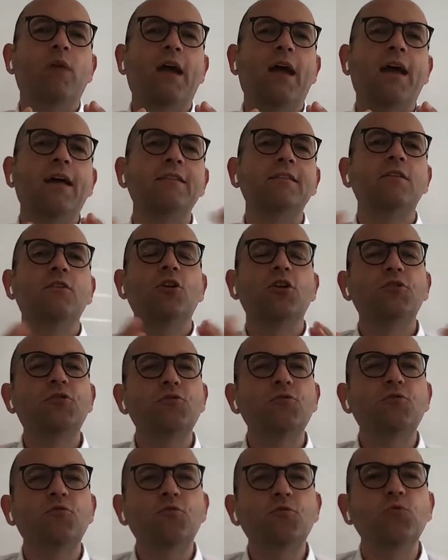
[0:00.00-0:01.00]
has a lot
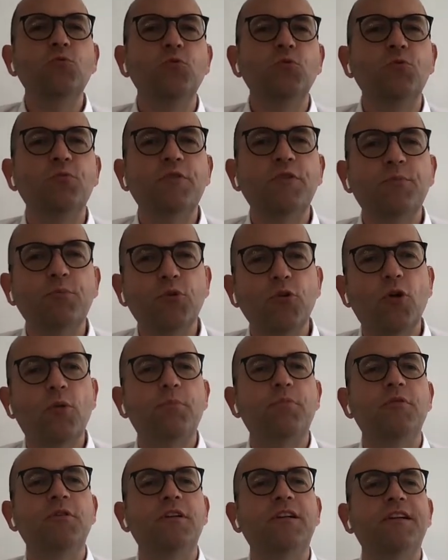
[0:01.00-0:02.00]
to do with
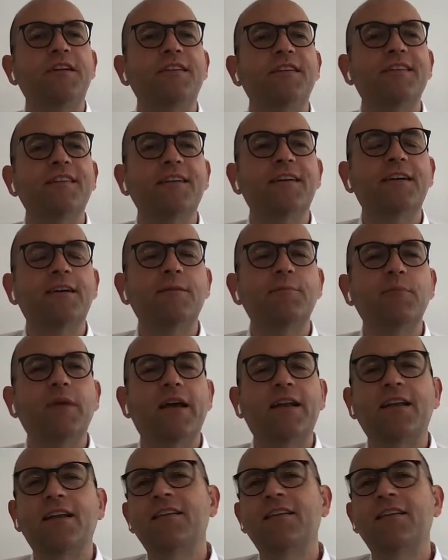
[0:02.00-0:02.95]
monopolies, um, and that